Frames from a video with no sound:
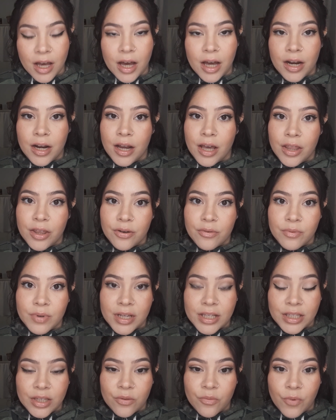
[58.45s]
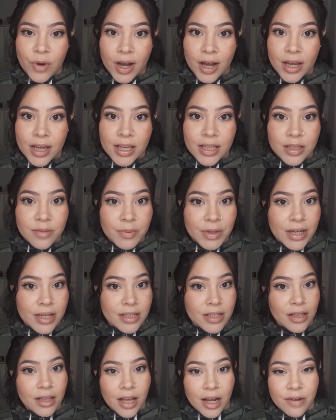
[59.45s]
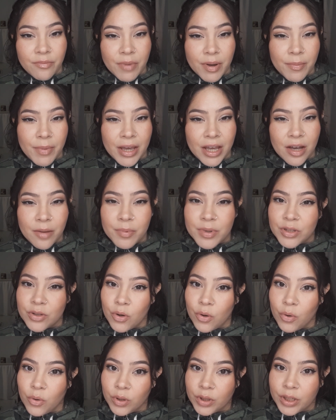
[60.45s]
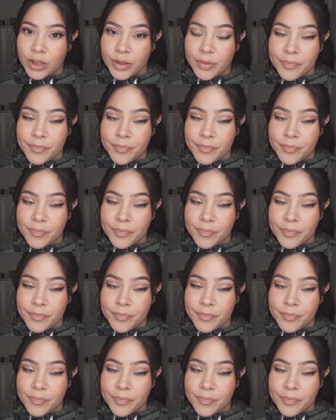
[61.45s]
Another reason why is because a lot of my makeup is older